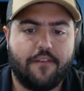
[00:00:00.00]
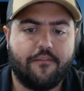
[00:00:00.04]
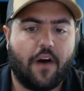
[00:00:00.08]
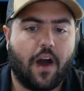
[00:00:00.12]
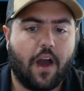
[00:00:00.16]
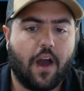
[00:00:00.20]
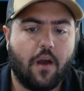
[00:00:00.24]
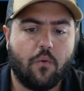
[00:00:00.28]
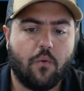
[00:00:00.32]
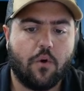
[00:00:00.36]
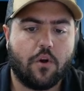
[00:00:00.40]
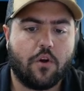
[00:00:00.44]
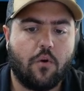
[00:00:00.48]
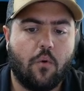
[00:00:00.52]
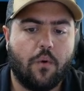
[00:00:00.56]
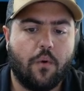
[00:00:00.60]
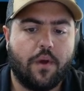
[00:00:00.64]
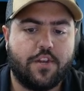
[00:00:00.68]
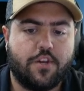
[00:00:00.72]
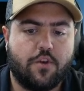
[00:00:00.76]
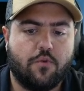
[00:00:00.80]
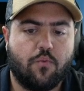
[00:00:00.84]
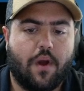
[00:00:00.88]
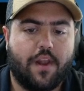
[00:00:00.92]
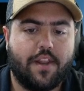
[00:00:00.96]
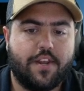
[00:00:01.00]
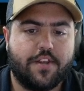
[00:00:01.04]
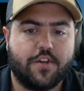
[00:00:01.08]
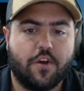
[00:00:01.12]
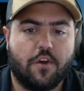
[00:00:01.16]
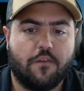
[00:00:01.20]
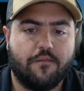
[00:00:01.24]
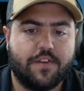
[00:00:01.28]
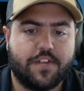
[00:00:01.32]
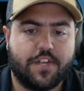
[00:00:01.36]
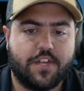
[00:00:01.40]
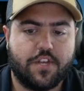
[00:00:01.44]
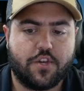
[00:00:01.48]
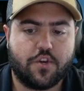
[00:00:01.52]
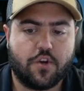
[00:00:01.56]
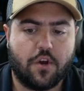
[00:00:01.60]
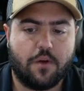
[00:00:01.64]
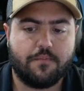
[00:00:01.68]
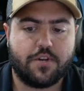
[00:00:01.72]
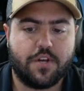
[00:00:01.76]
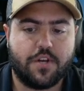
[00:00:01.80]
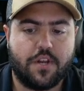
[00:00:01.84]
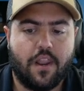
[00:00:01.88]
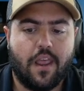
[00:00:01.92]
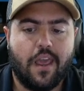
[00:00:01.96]
if I were going to write a service
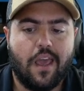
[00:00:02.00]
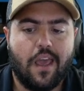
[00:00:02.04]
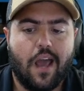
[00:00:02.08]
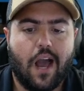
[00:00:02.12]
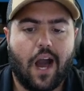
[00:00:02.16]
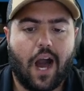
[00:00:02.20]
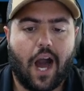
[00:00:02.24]
description,